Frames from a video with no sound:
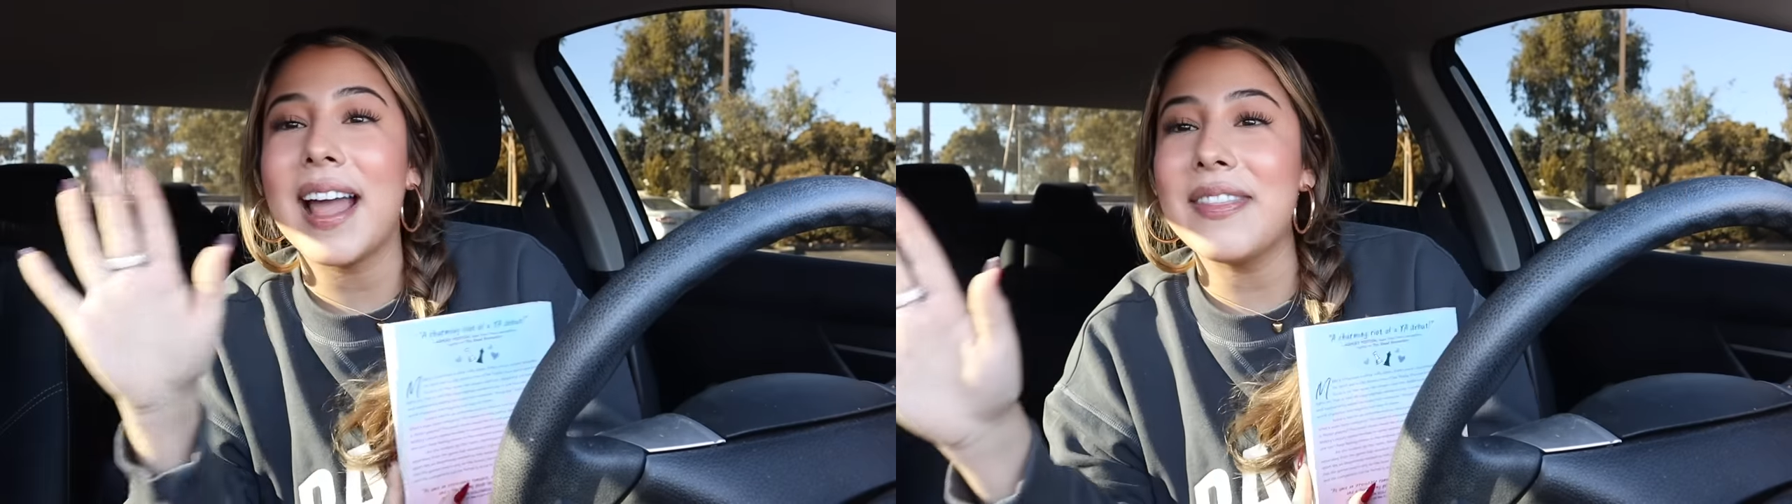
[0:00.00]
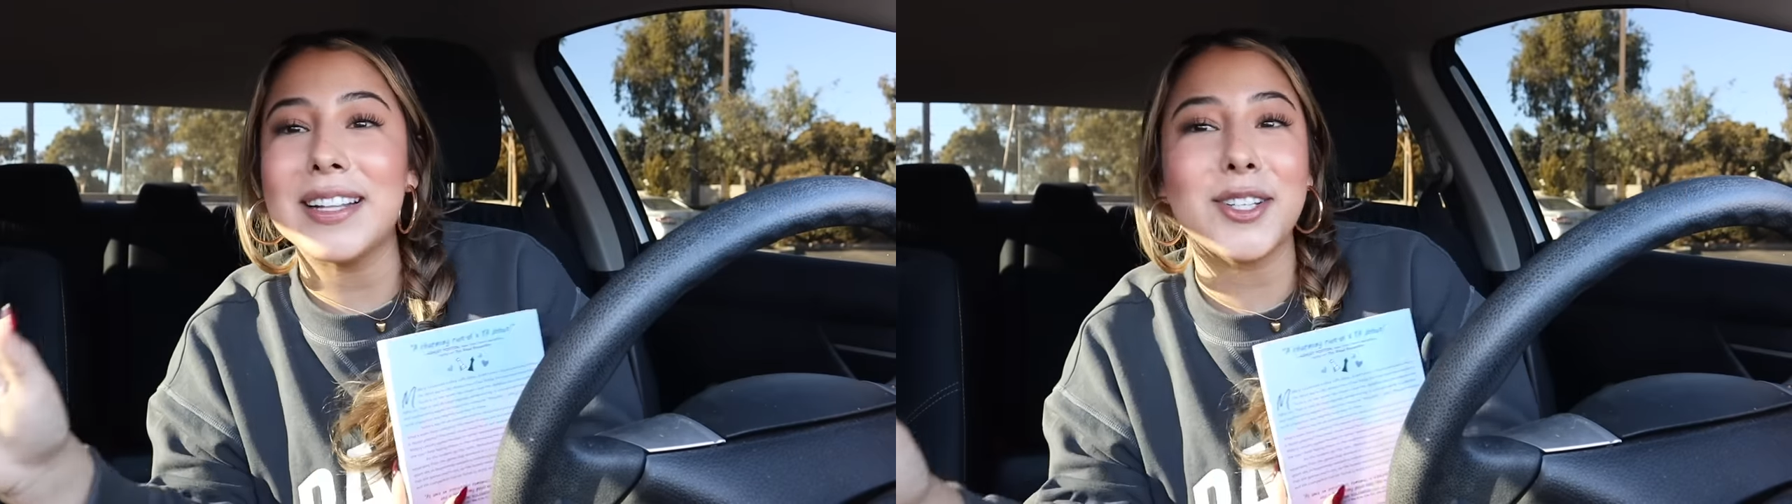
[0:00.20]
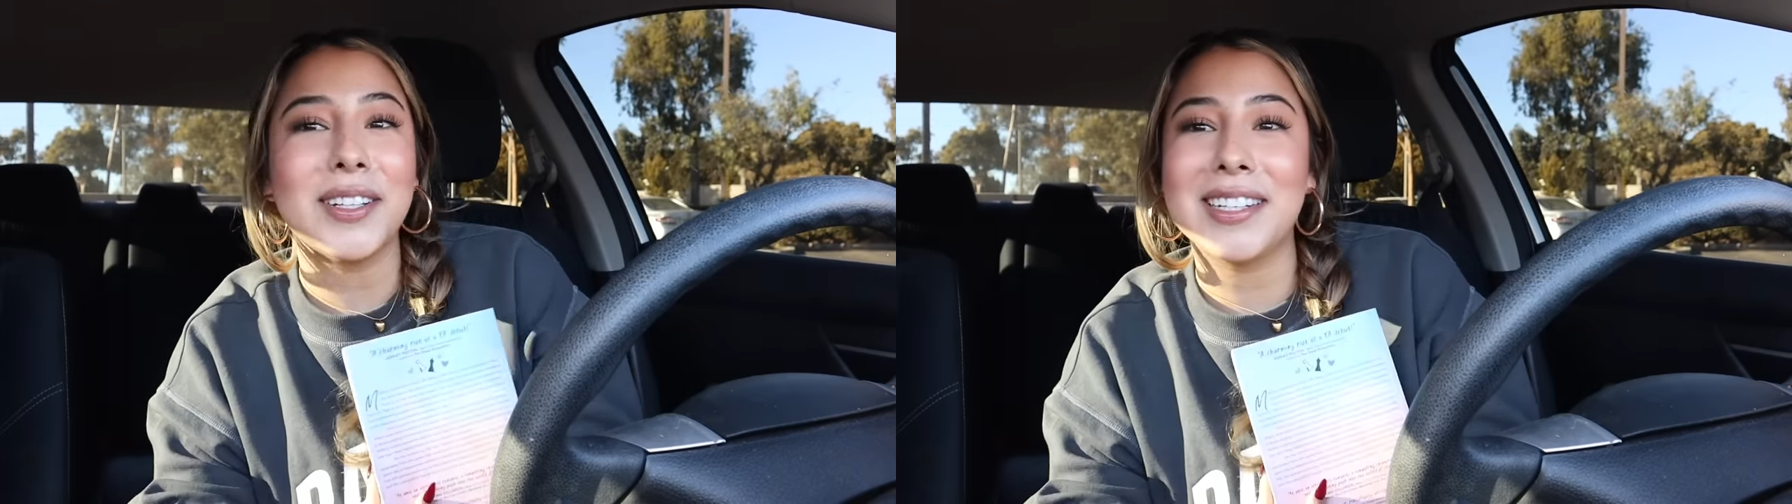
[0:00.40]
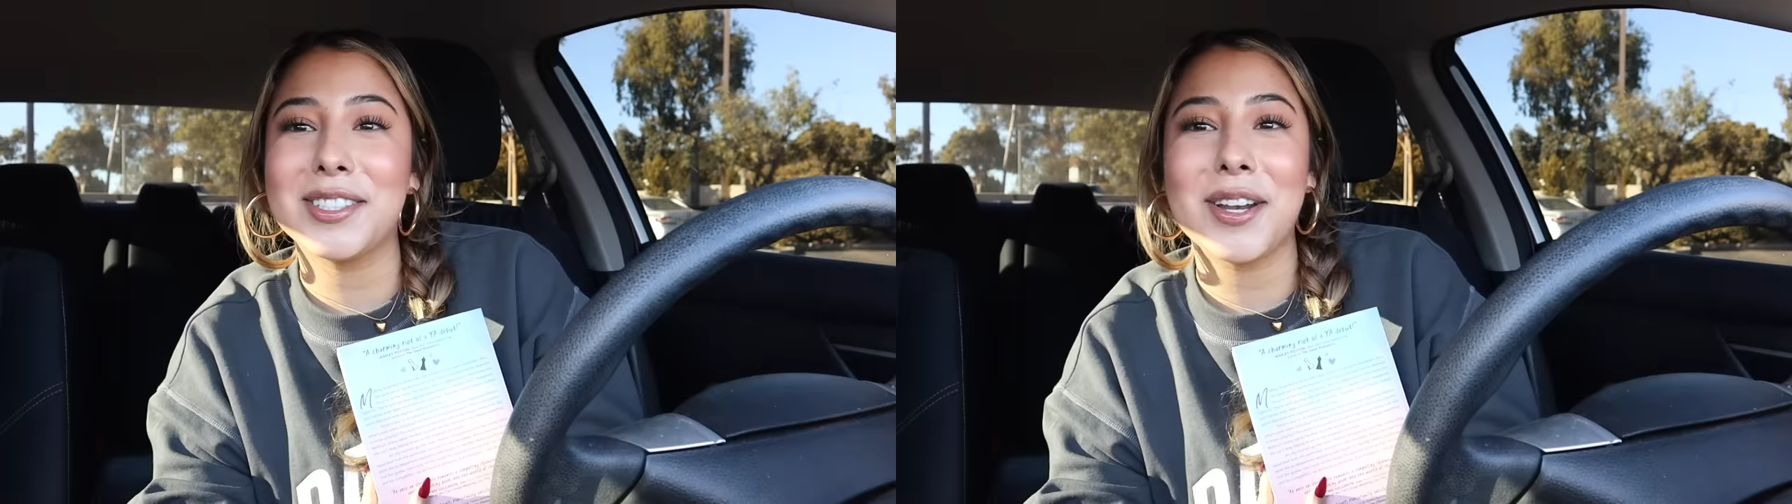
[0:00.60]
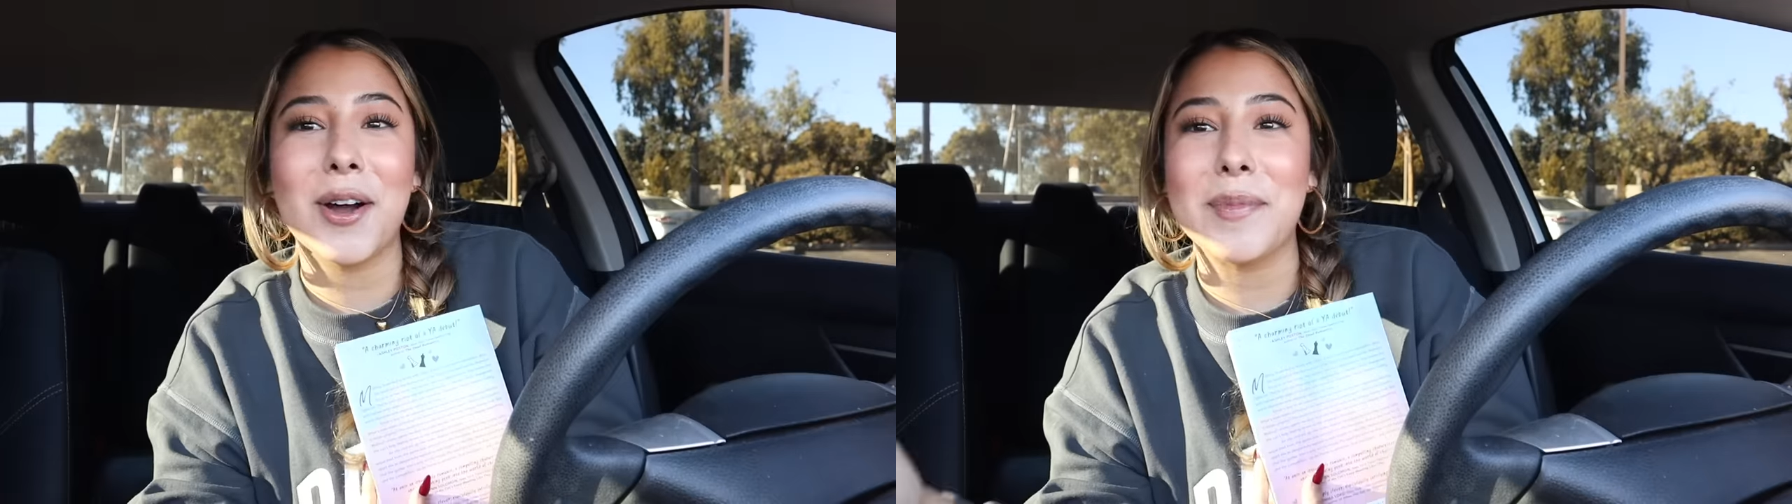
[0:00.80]
And that's all I need
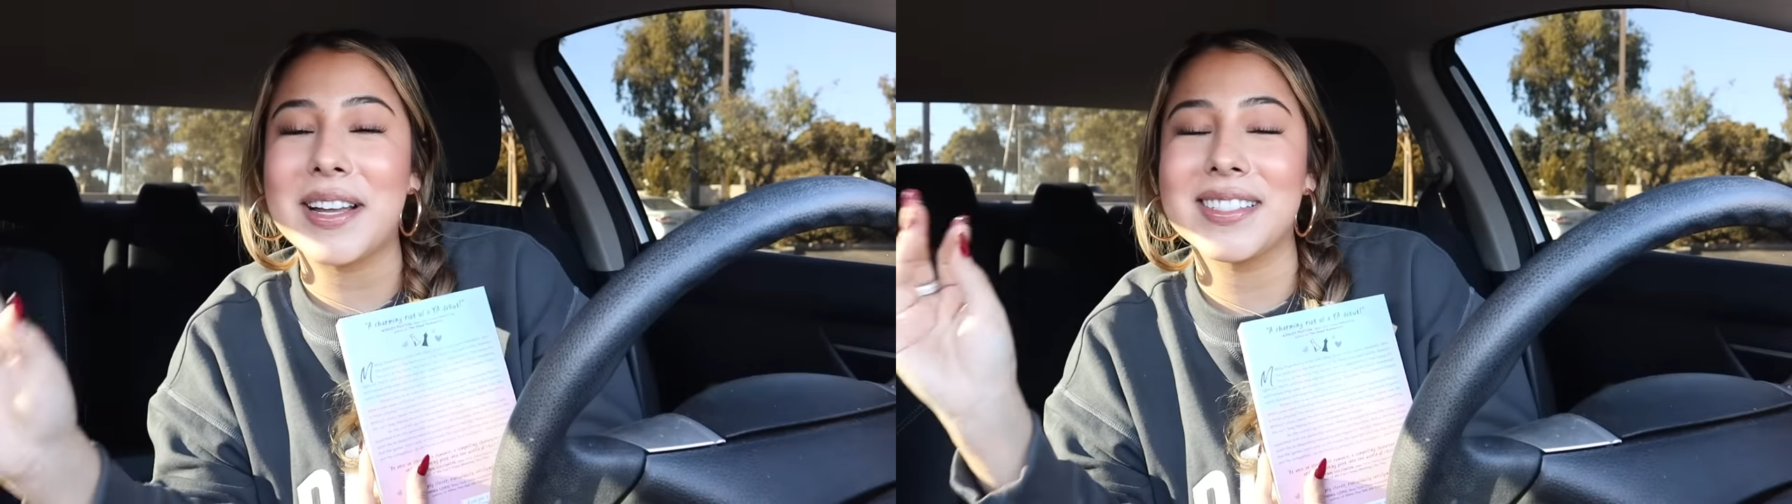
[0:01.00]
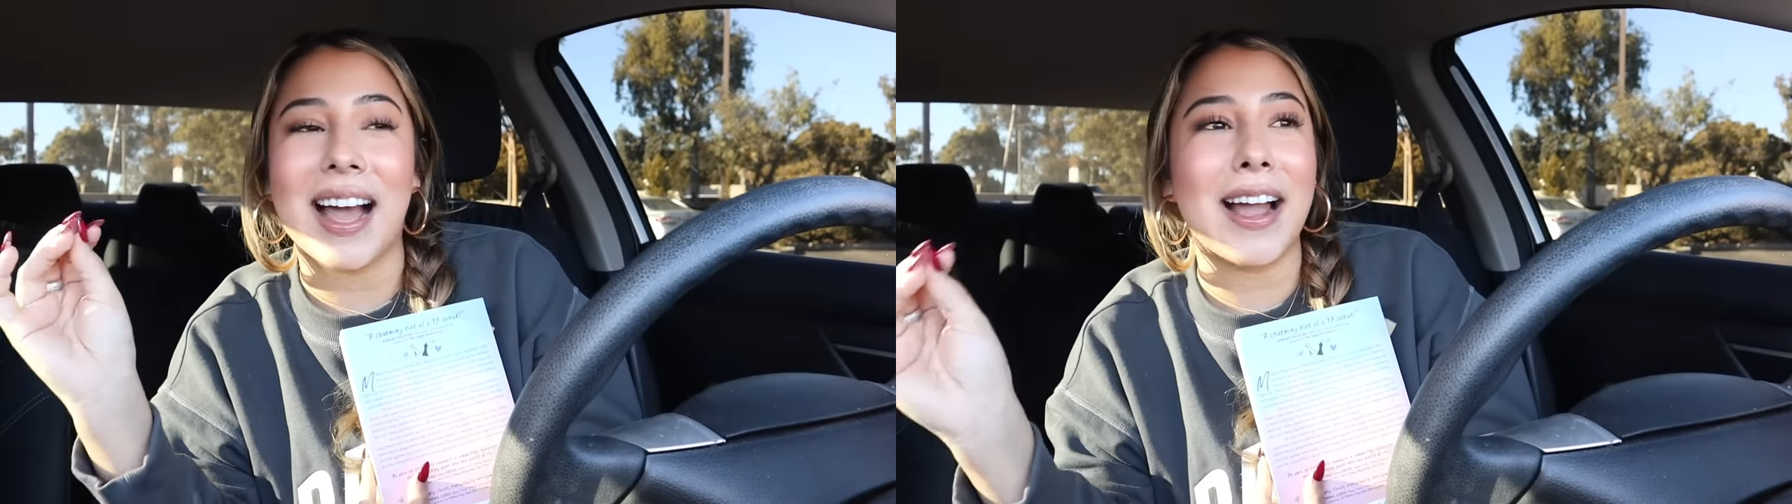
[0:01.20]
to know, because